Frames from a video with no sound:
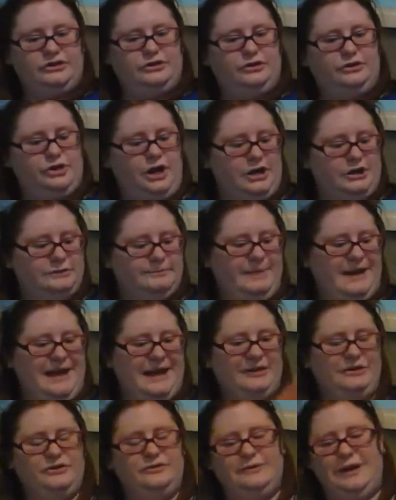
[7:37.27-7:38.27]
in the trash
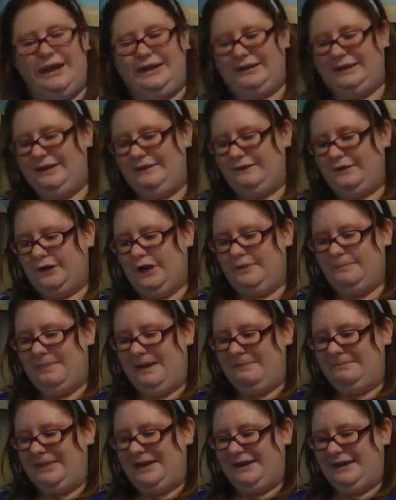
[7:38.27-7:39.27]
bag. Do not leave it on
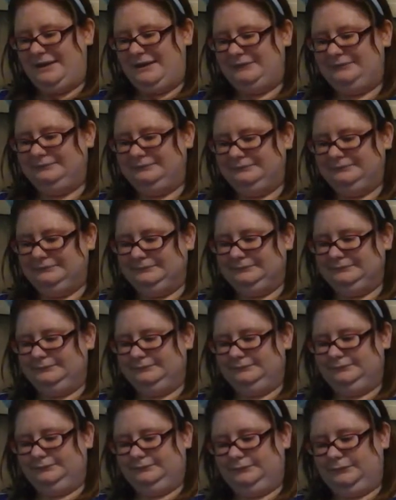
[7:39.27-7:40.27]
my bed.
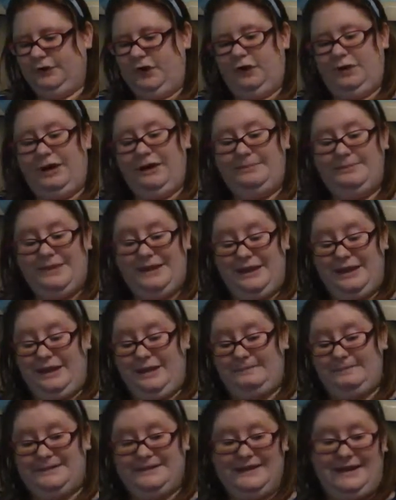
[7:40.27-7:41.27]
Mm-hmm. or I'll oh, be
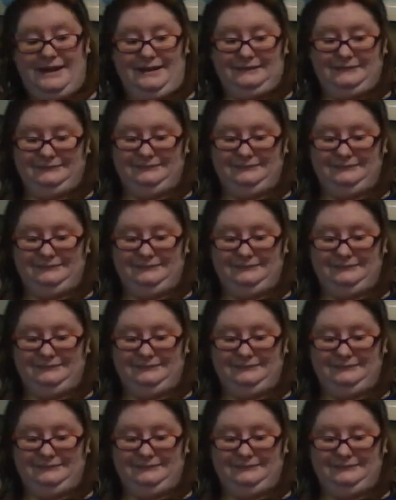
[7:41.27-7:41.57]
upset. There's